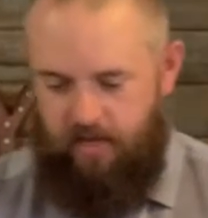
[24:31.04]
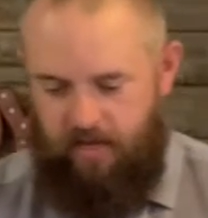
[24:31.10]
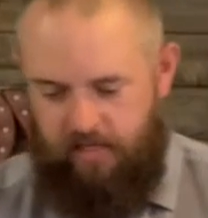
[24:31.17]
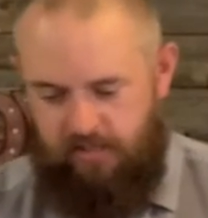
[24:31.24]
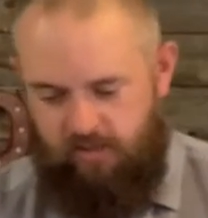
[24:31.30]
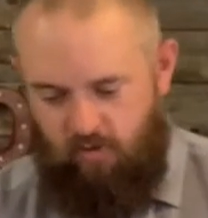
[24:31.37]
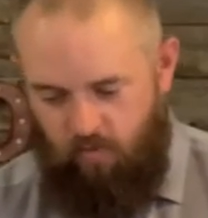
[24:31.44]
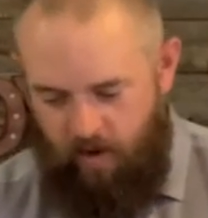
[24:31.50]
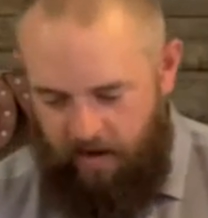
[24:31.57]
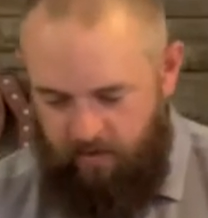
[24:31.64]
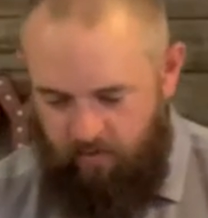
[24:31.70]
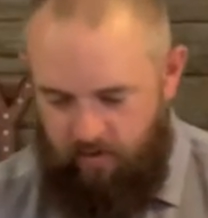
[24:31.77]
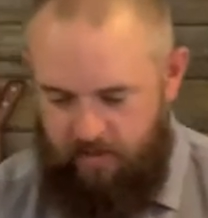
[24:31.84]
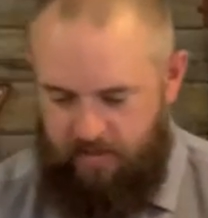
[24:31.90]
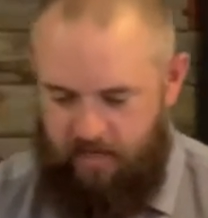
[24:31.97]
and
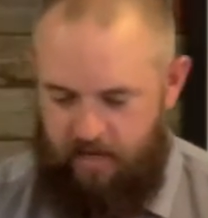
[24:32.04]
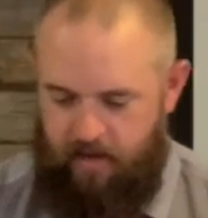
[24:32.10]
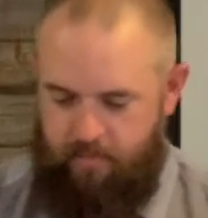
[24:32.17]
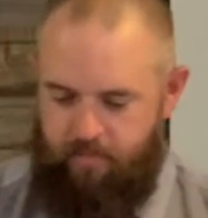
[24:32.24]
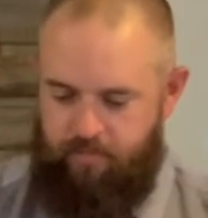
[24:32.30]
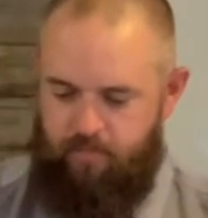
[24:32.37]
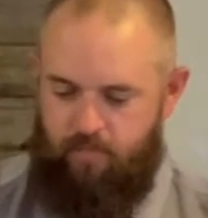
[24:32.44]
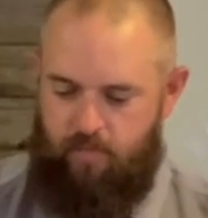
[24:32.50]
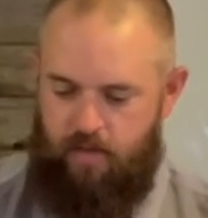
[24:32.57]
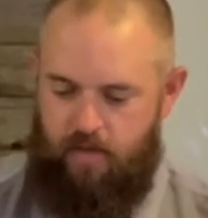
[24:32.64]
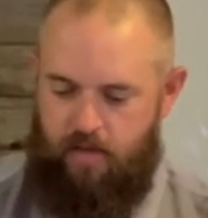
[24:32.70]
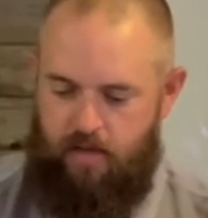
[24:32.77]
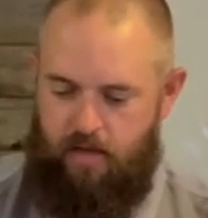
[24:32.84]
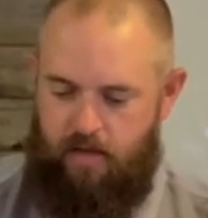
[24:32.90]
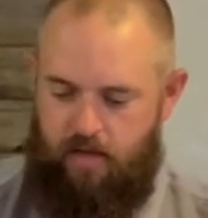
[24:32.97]
surrender it to Him.
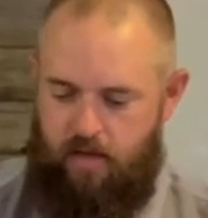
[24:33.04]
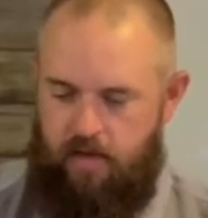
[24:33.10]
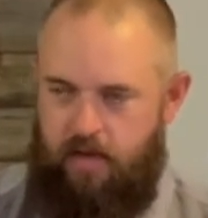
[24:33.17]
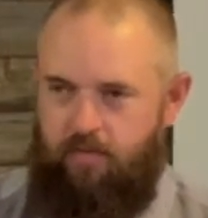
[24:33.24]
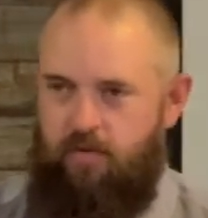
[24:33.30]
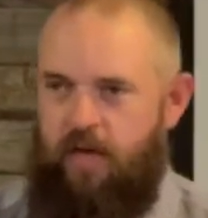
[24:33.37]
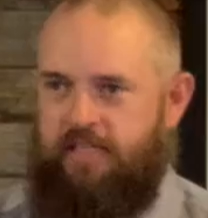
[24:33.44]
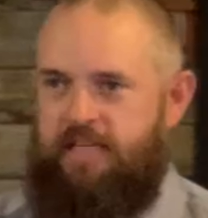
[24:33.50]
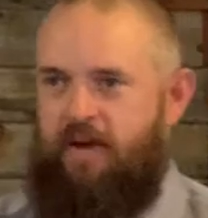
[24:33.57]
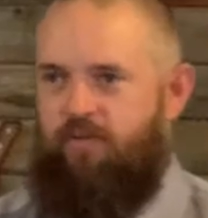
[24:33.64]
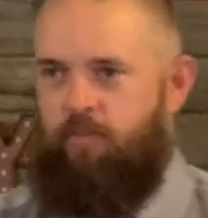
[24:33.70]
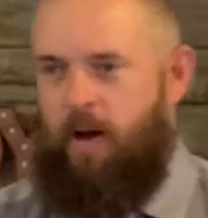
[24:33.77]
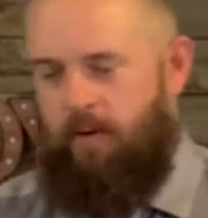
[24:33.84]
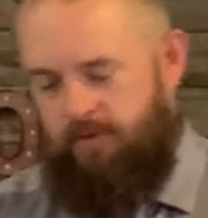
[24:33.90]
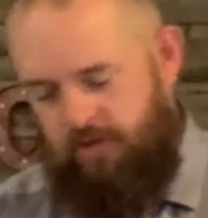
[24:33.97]
If you guys have your
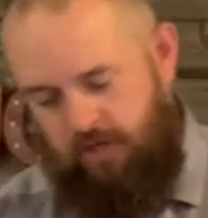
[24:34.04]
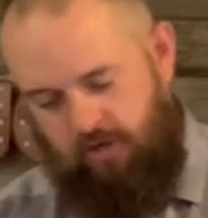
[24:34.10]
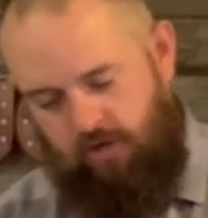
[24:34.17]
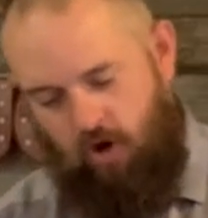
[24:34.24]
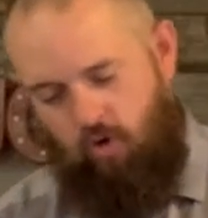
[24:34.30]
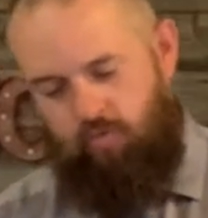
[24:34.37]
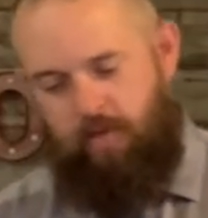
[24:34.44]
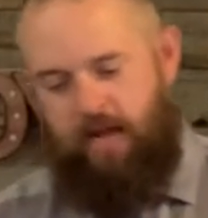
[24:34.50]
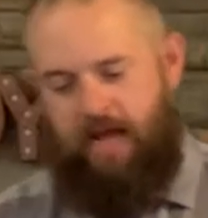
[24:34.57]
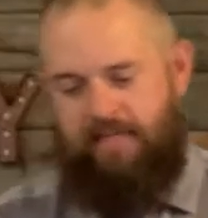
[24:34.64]
Bibles, you can turn with me to